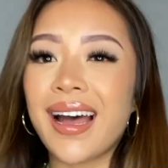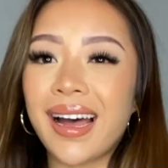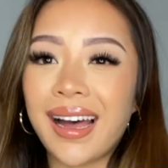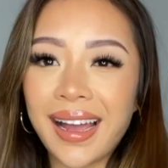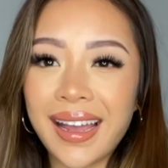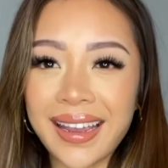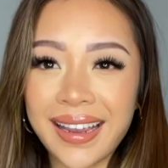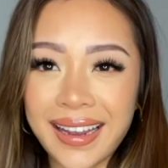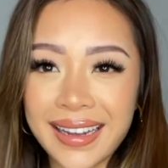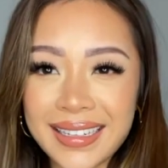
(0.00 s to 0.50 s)

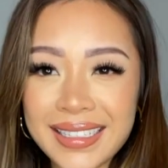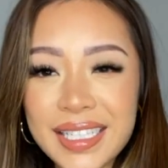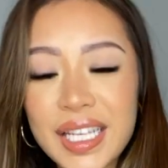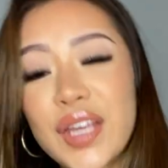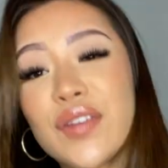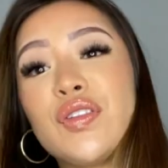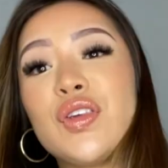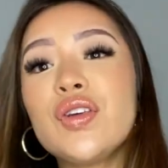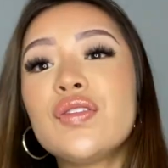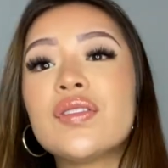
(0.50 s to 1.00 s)
Hi guys,
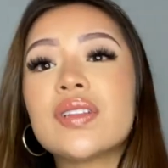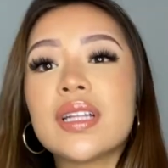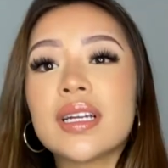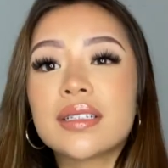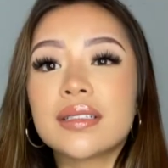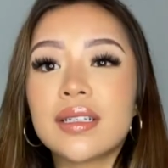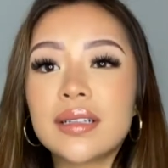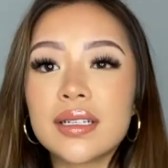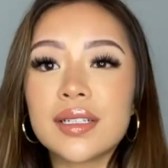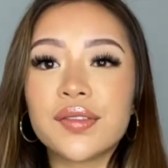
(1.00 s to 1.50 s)
if you
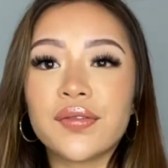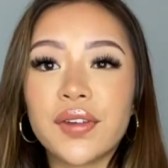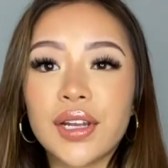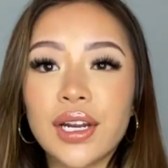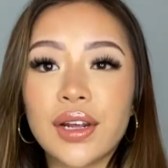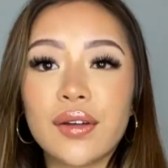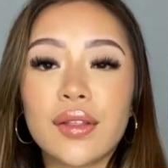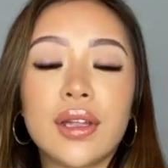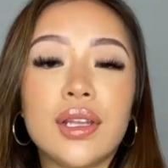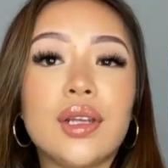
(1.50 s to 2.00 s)
clicked on this
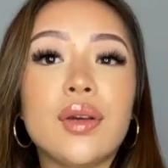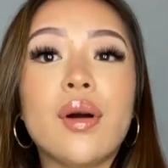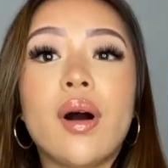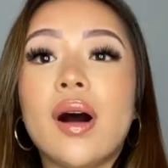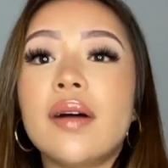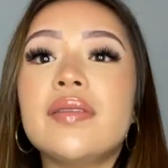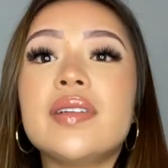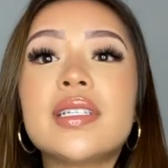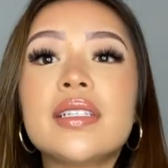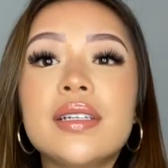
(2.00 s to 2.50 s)
video, then you
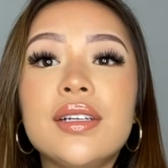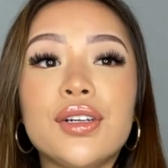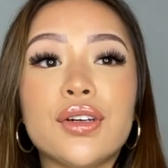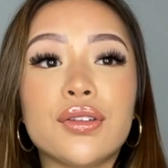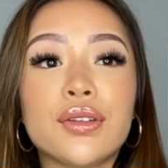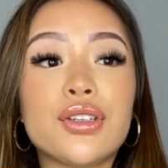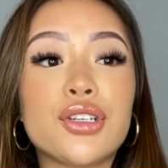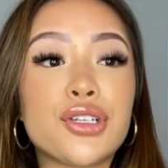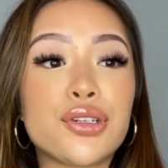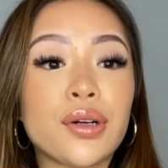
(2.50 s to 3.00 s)
obviously know
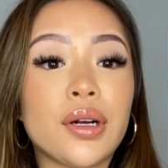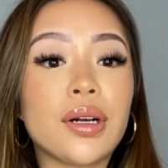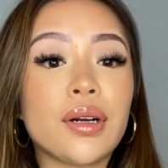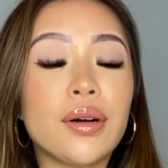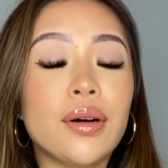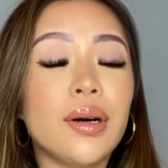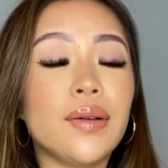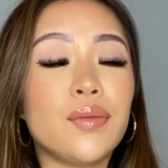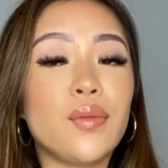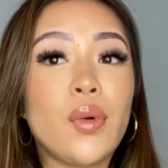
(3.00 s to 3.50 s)
the struggle
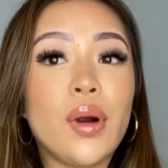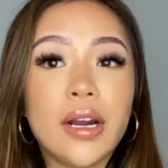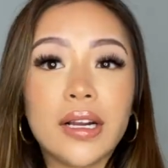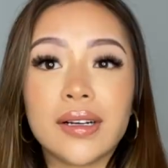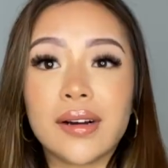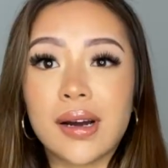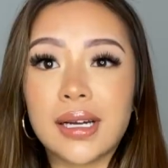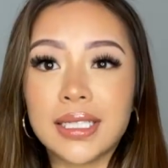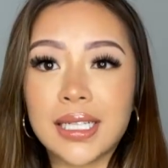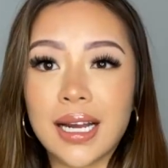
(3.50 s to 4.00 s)
of wearing
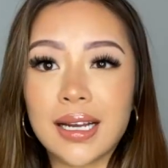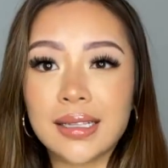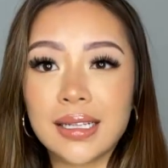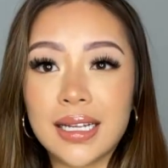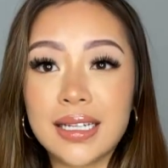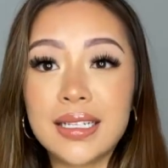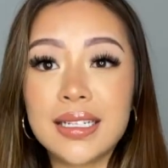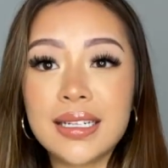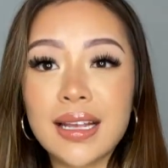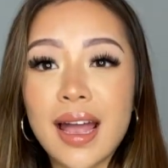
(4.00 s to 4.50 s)
contact
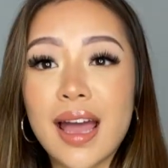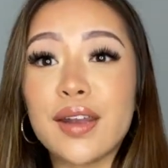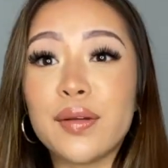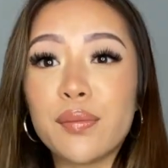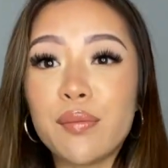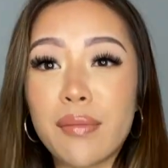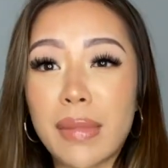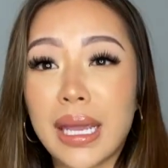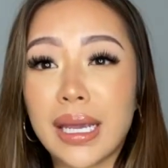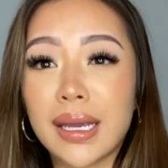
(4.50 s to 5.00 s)
lens
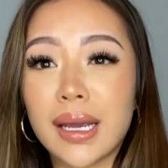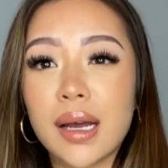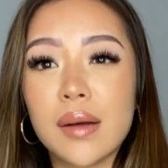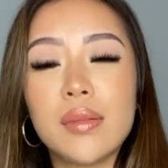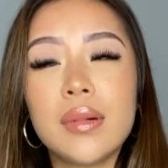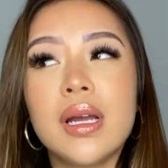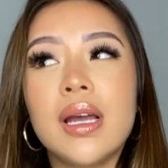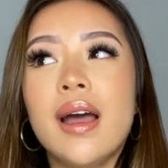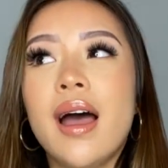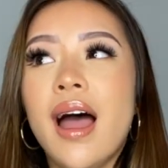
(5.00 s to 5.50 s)
and makeup
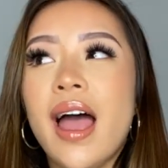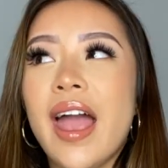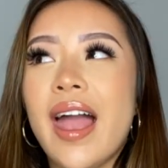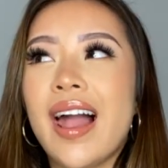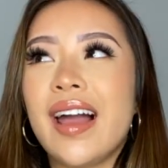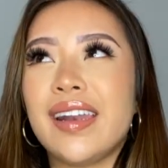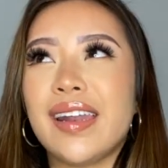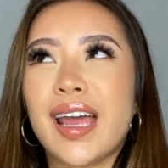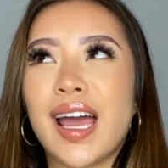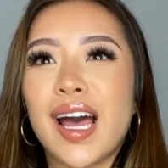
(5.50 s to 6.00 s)

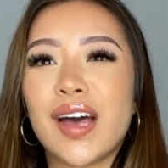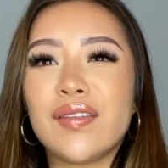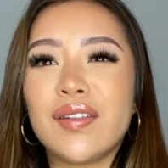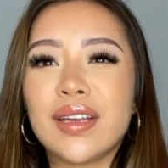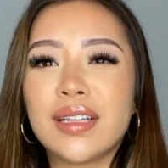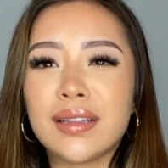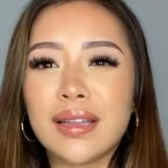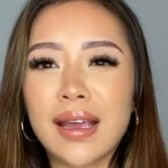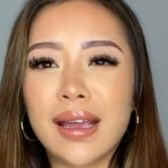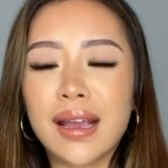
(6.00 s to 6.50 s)
and
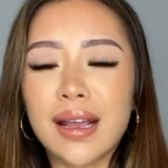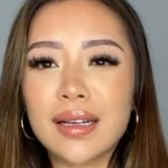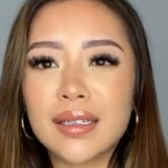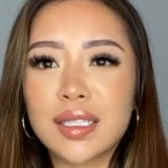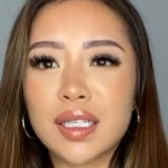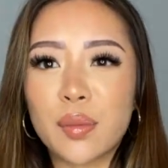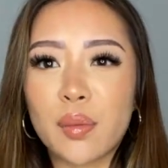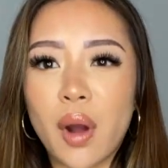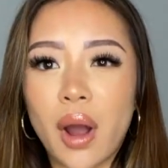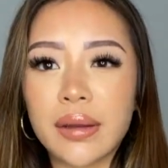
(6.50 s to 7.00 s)
having like
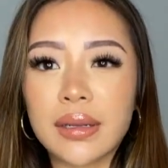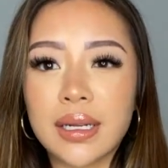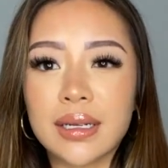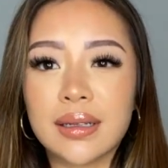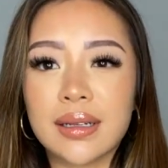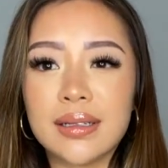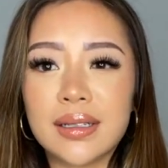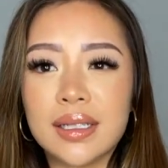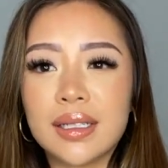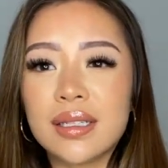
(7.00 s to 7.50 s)
some contact
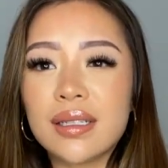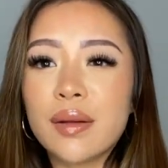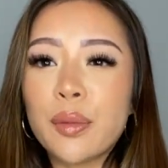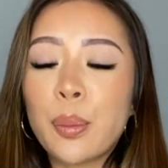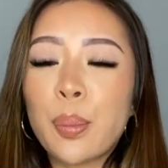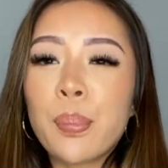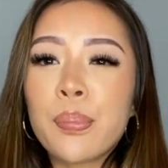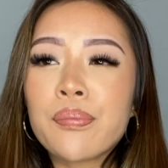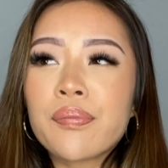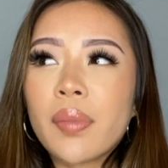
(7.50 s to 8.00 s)
lens
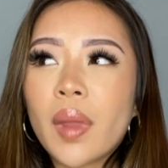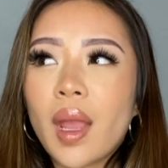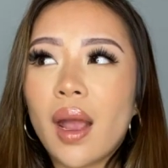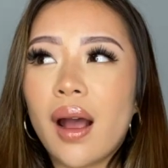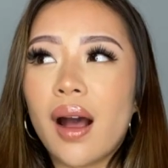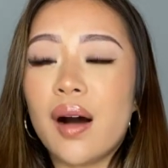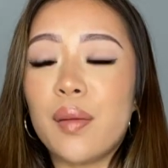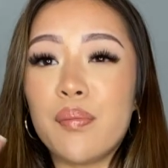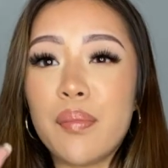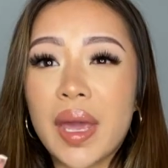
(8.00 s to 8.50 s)

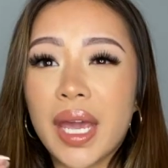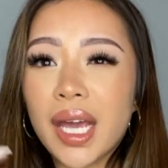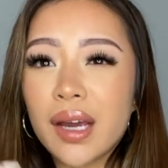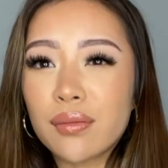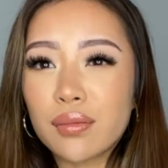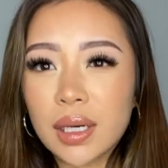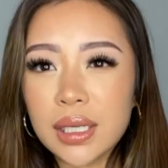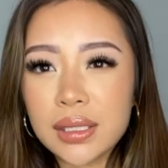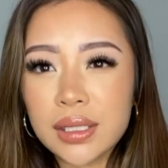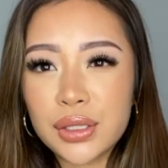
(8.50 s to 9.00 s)
makeup
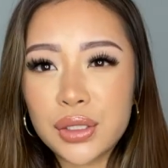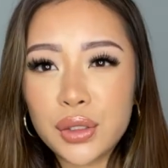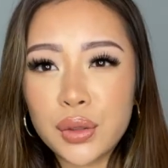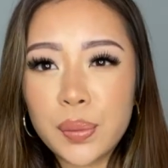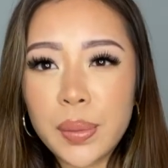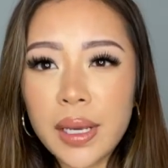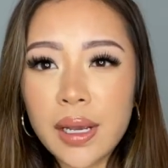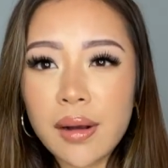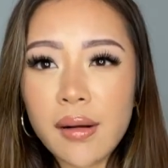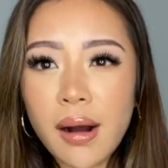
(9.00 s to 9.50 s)
residue
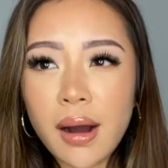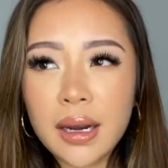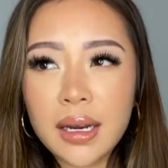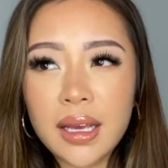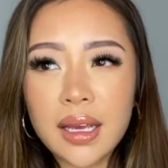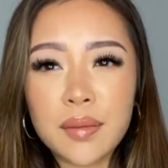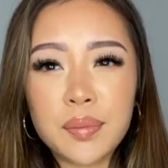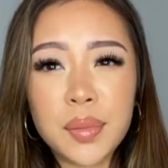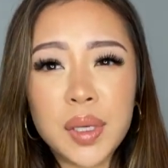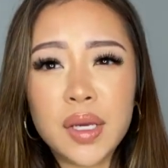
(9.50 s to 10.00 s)
being on
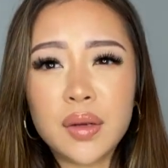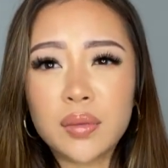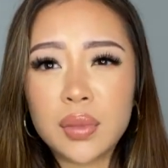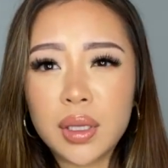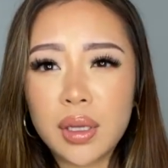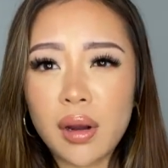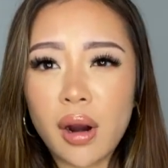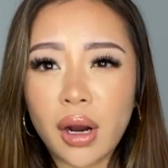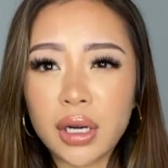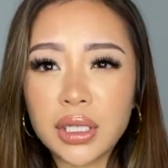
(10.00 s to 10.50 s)
it and being
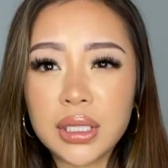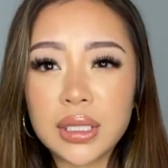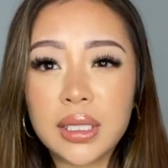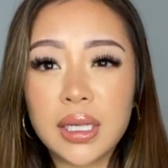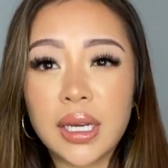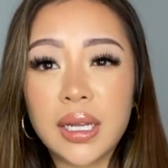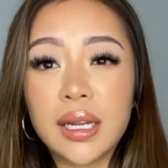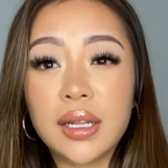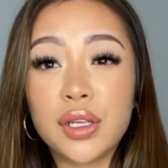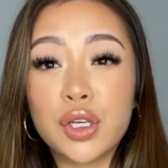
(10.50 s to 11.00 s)
really hard to
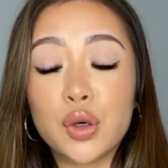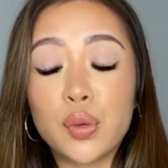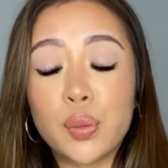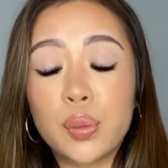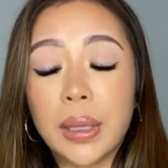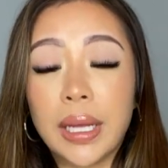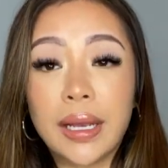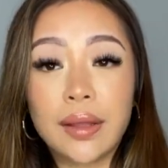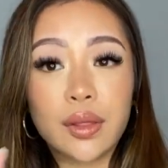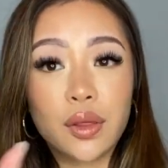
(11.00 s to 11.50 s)
clean, and you'll
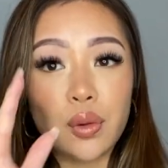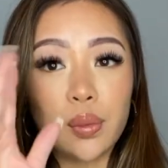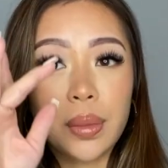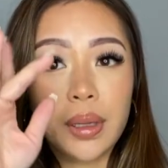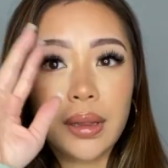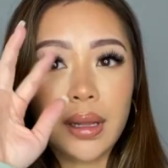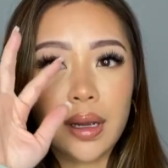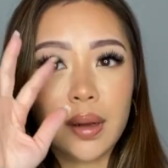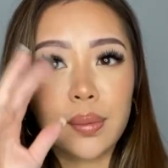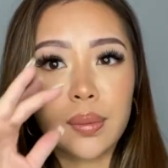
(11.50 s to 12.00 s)
blink, there'll be
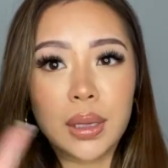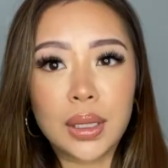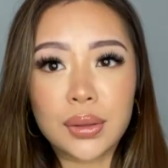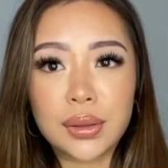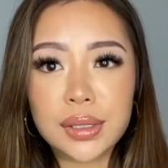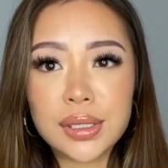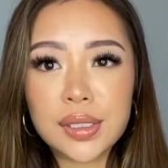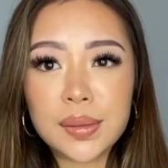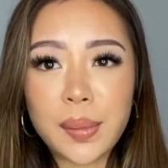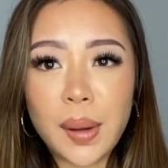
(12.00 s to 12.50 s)
like a
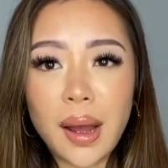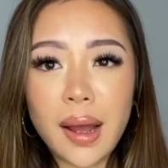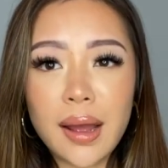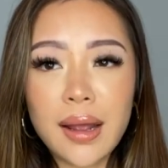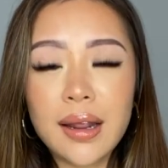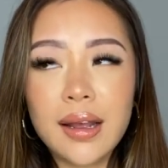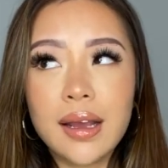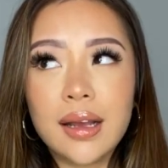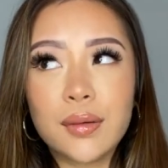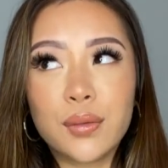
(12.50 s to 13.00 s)
blur spot,
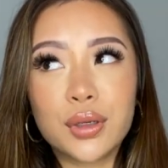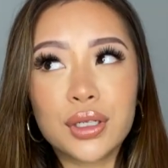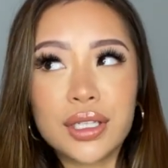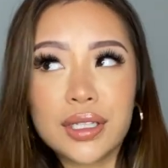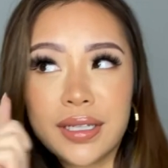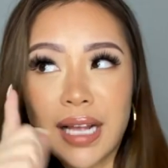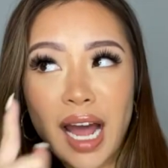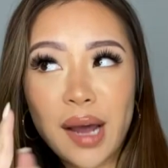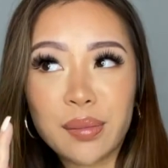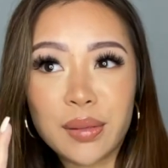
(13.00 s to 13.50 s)
which is
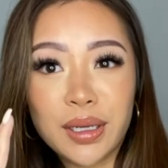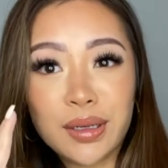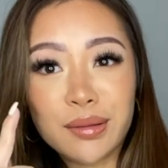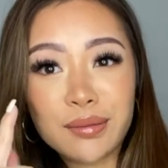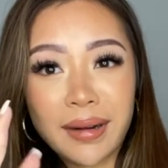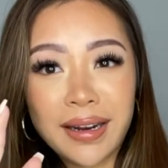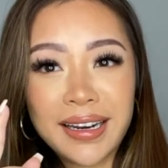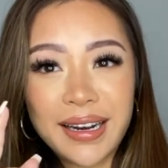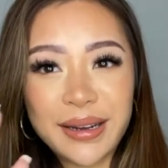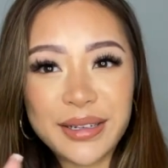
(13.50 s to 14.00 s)
happening
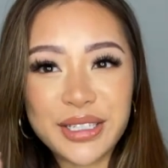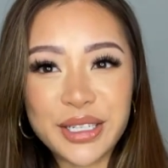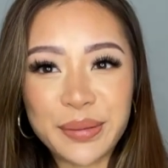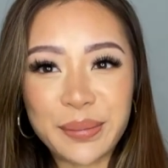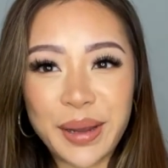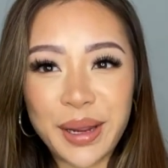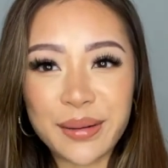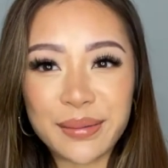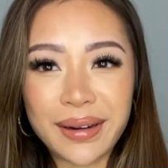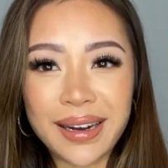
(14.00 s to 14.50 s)
right now to
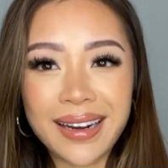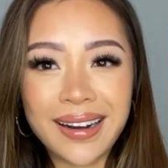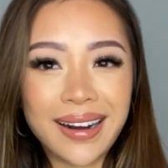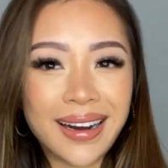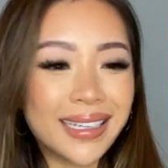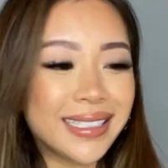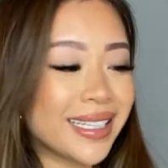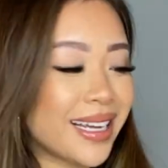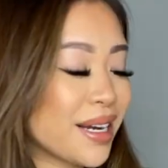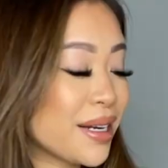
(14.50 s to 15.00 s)
my right
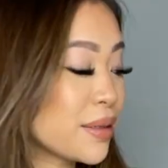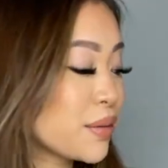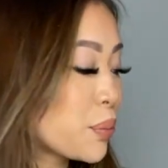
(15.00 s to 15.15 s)
contact.